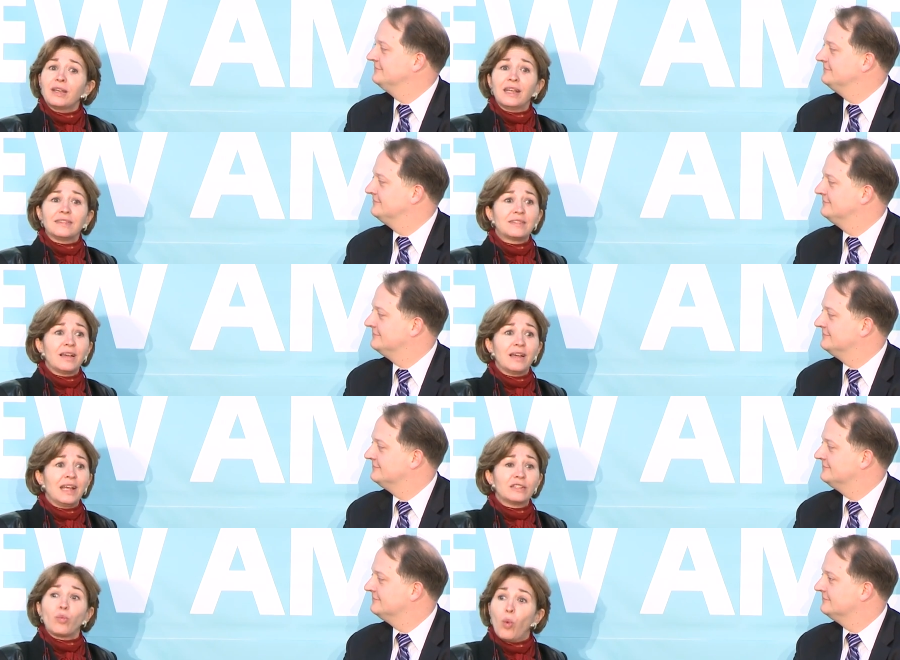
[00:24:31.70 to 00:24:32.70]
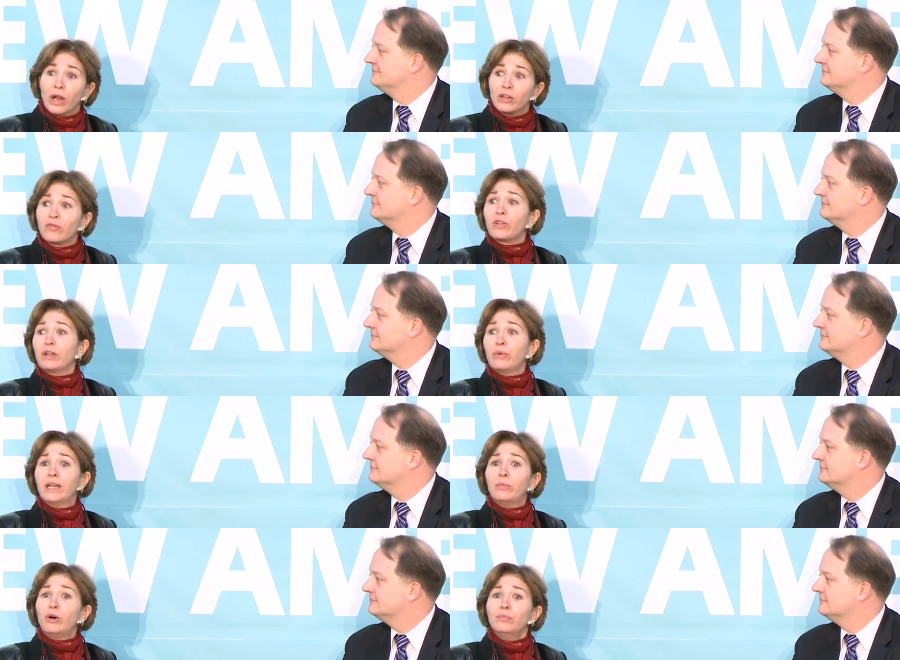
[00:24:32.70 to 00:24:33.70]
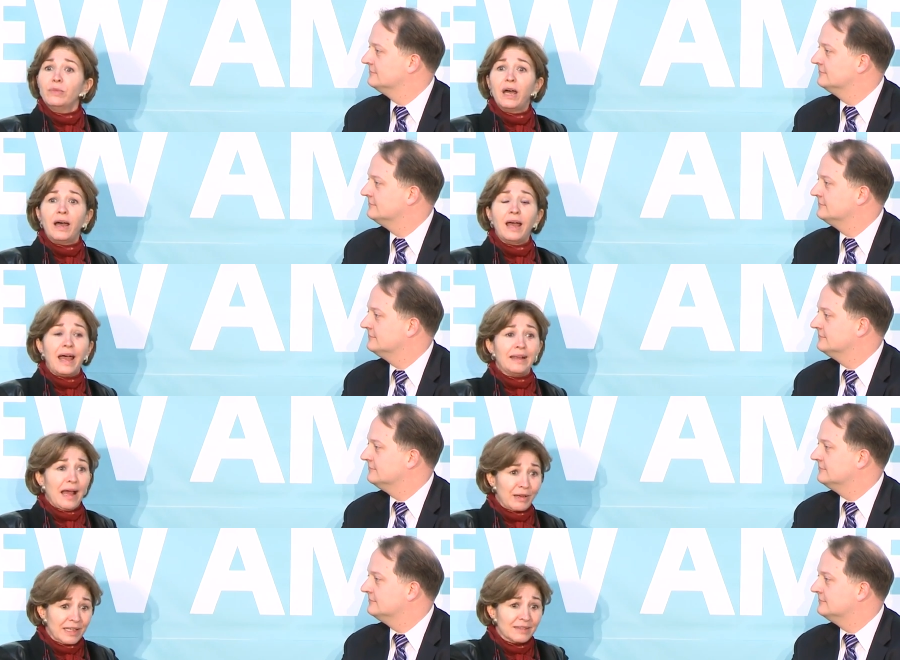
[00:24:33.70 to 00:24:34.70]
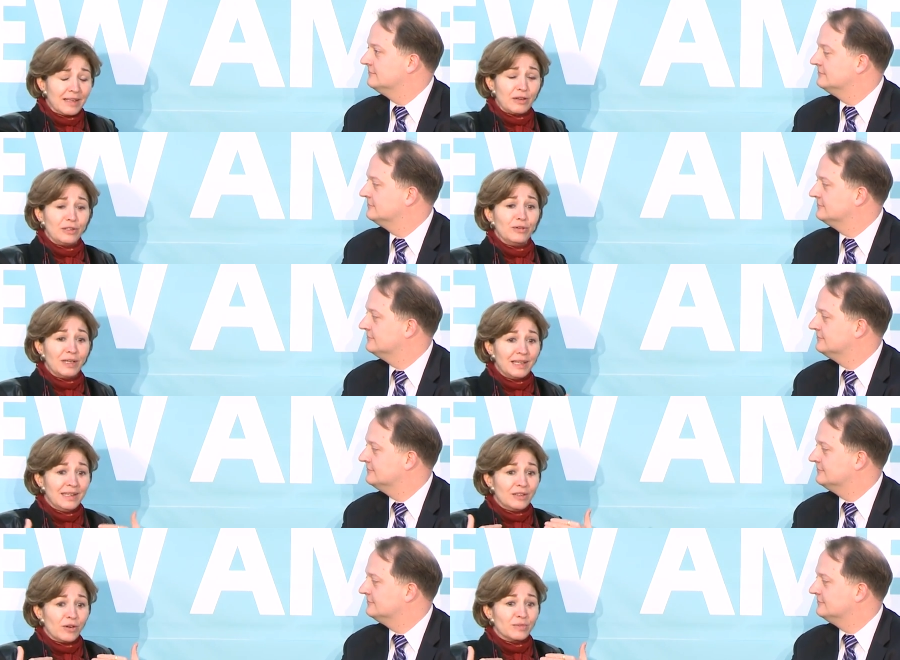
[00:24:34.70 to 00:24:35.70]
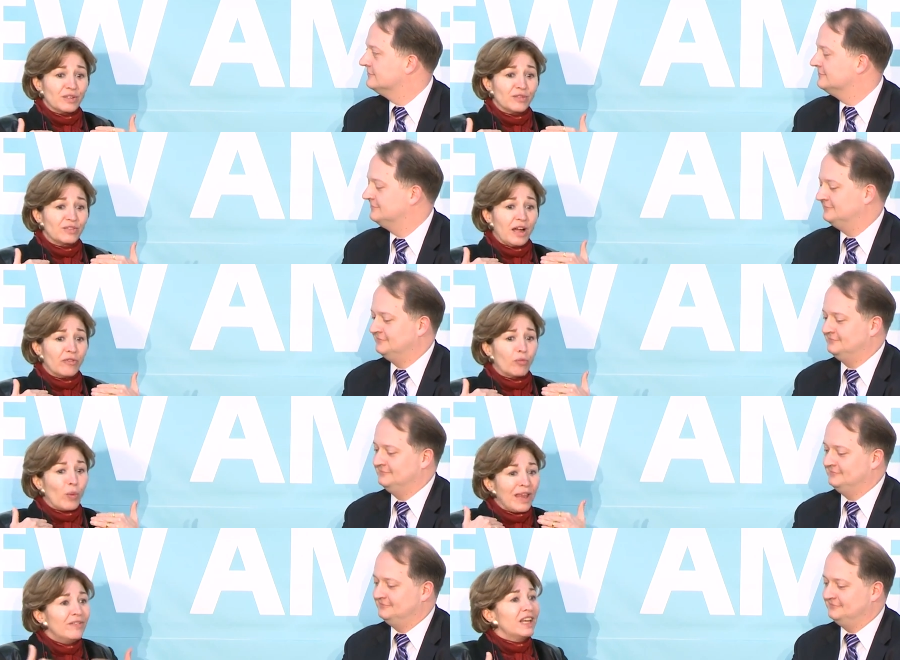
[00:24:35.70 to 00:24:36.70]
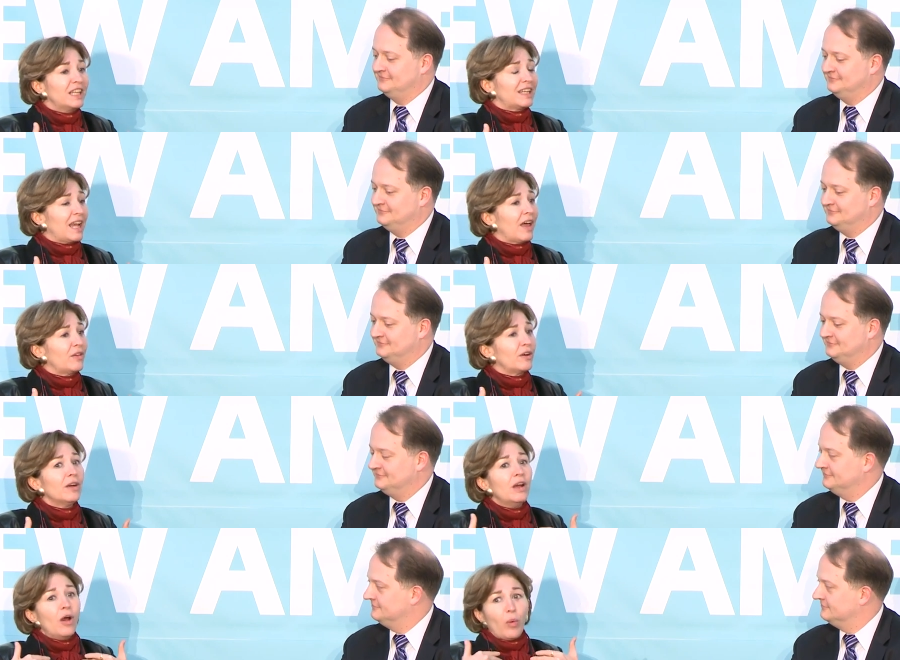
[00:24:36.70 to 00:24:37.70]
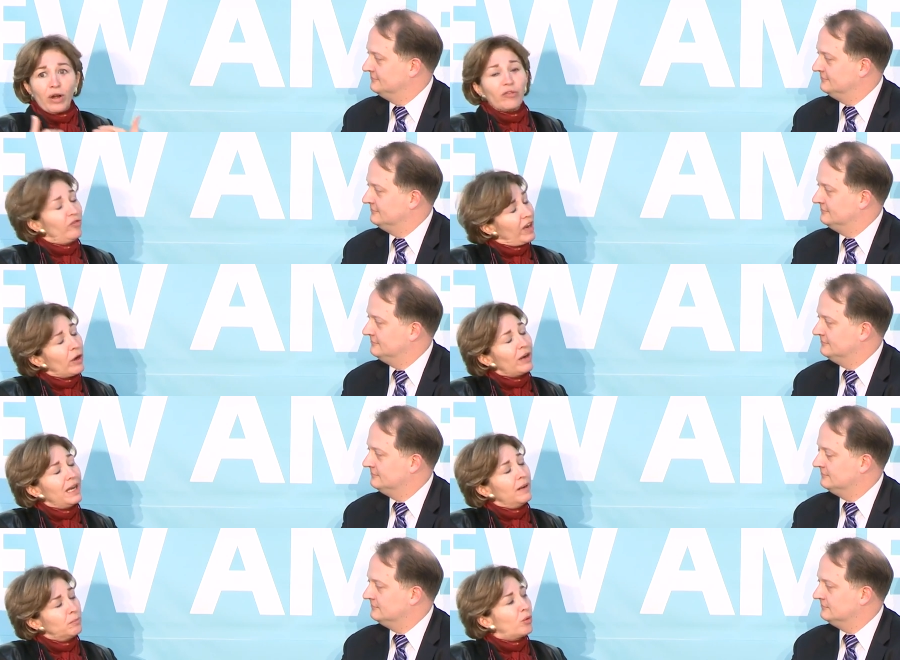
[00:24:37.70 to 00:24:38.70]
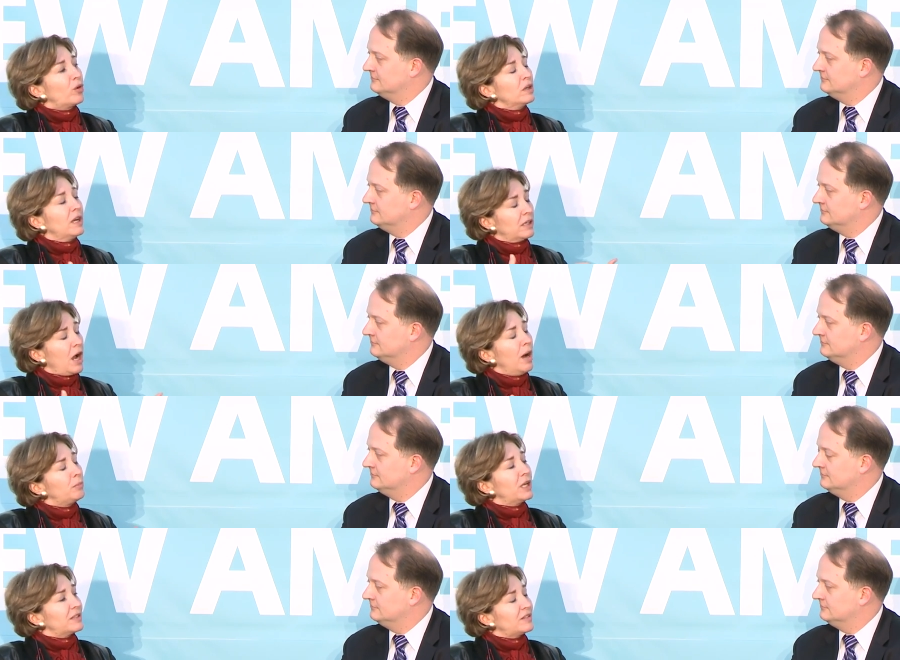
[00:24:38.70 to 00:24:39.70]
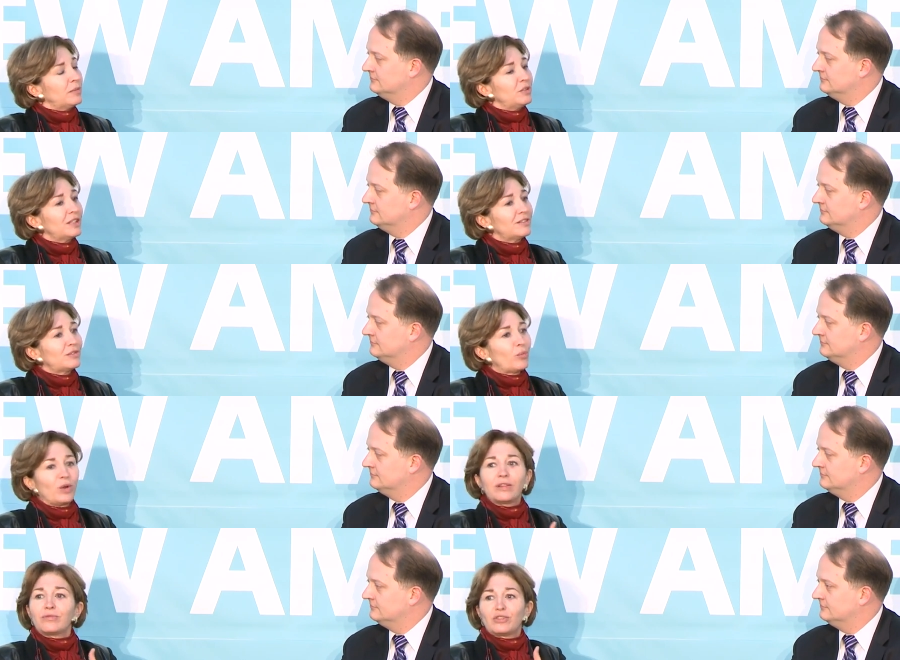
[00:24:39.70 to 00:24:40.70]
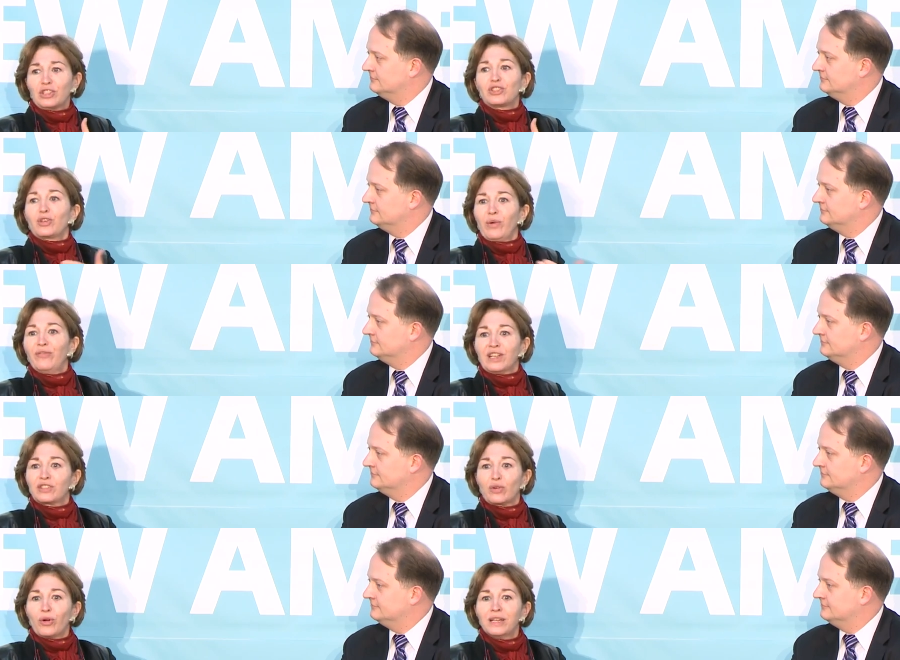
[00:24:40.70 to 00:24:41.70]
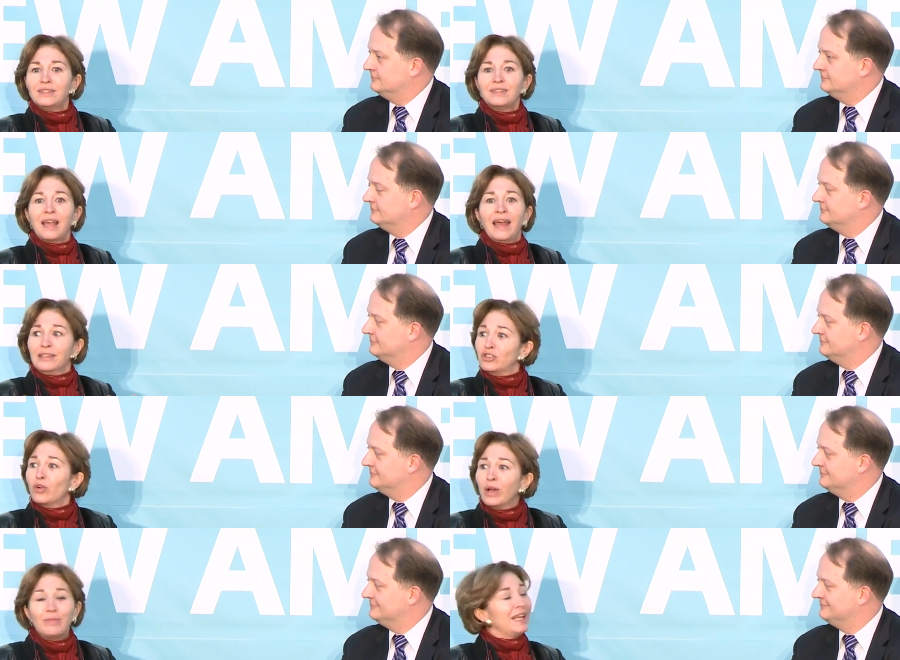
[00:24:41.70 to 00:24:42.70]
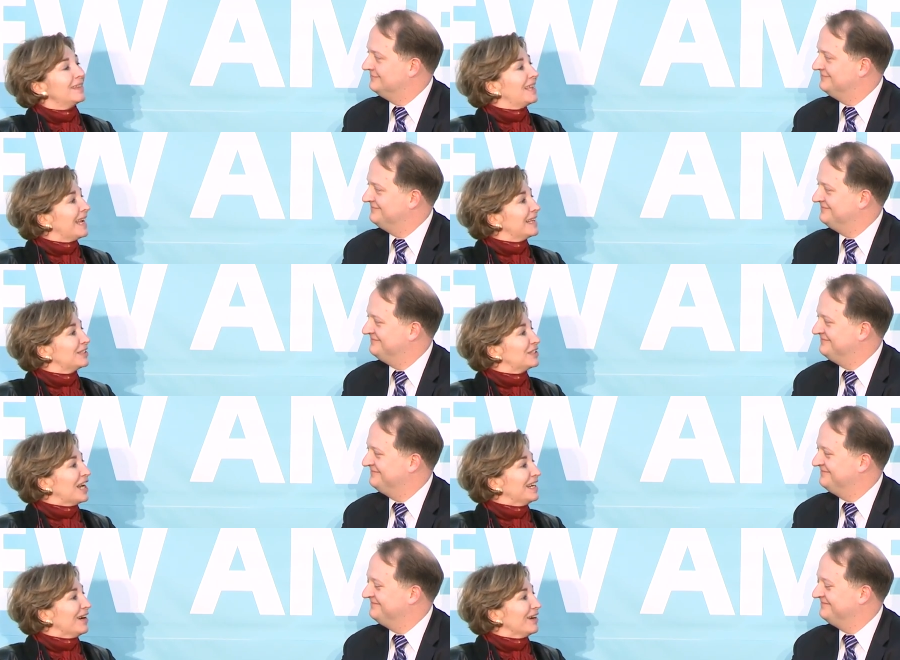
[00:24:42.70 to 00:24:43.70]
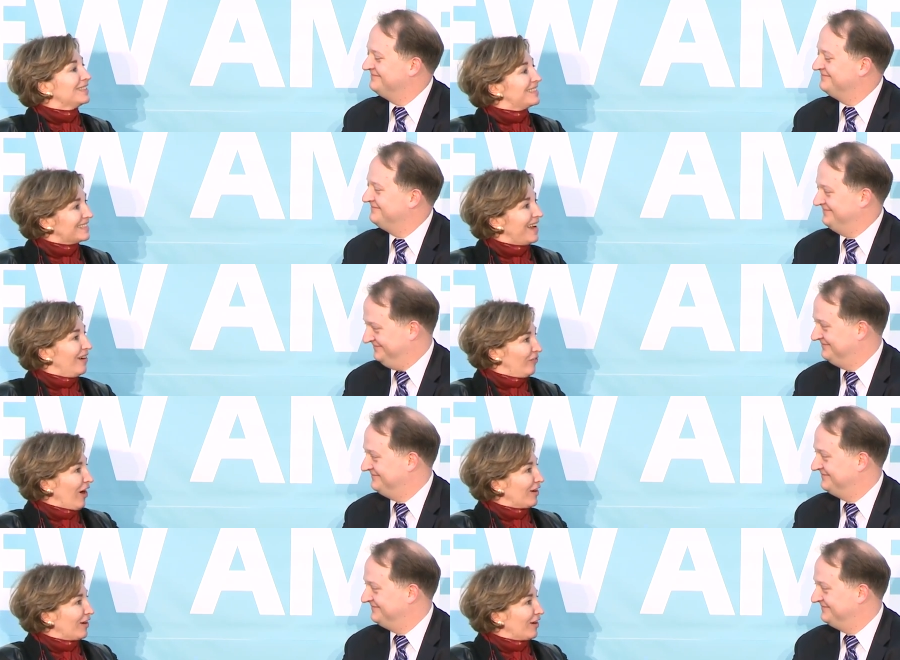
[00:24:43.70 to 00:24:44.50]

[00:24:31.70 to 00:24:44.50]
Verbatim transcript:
Speaker 1: It's wonderfully readable. I can tell you in terms of weaving together what are very important and complex subjects with just terrific stories. And join me in thanking Shane Harris for our